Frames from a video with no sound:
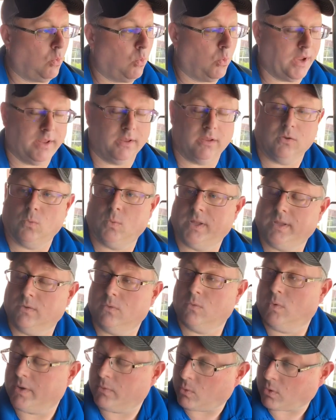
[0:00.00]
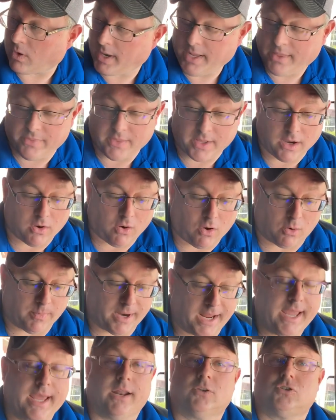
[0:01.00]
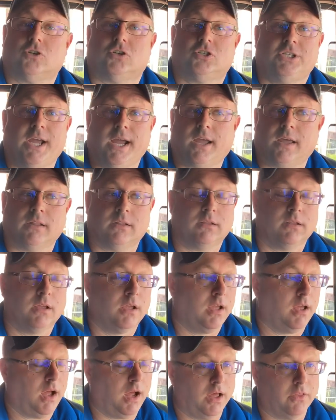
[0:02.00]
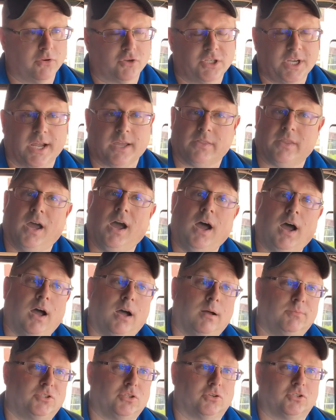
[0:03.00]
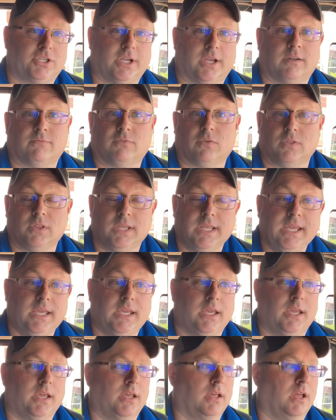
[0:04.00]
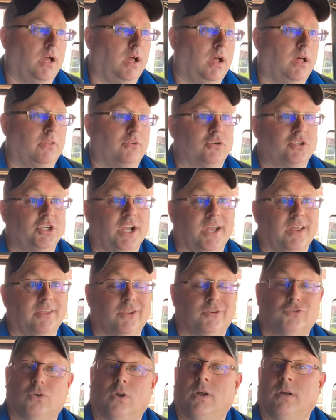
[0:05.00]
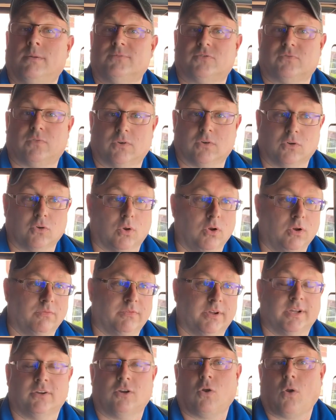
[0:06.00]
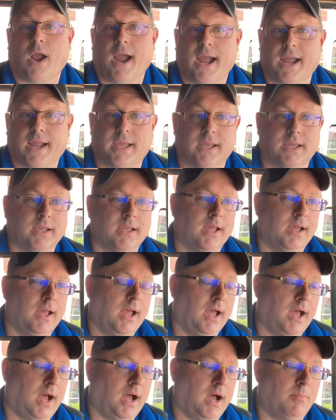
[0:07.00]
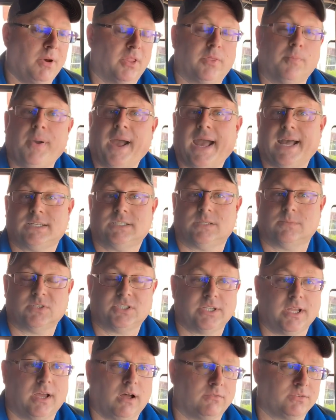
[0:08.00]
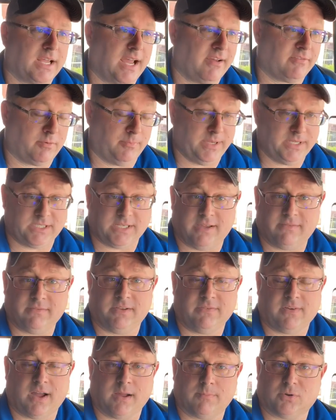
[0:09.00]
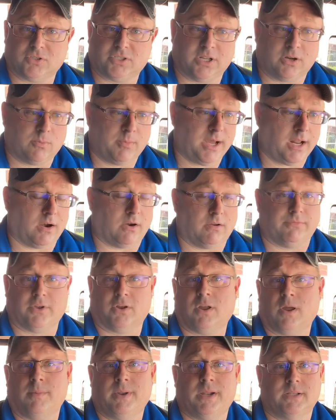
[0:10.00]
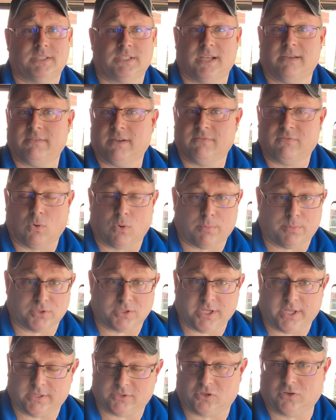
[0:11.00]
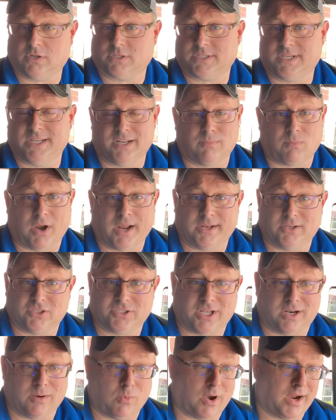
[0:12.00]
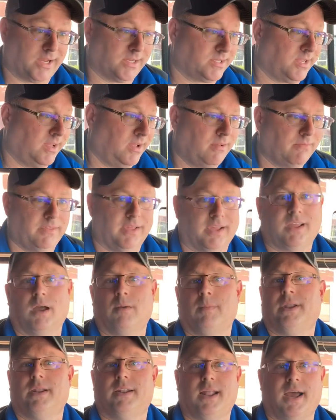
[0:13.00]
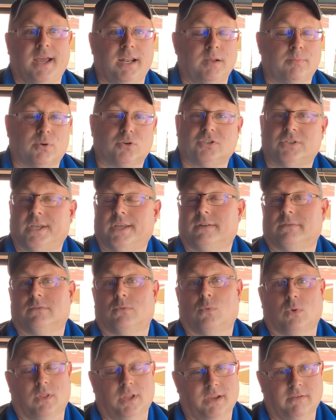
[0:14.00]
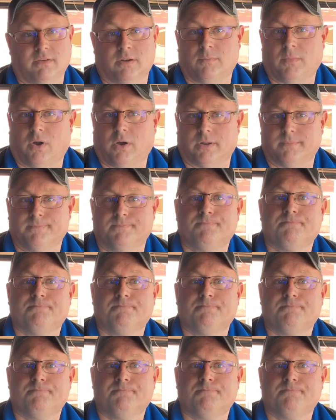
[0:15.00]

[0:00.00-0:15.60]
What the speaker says: When we're in there, our mechanics are checking. They're checking the hubs. They're checking for leaking. They're checking the drums for grooving, cracking. But the pads themselves have to be 75% or better. If they're coming in at 74%, the truck's getting a brand new set of brakes. They come in at 90%, we're leaving them on.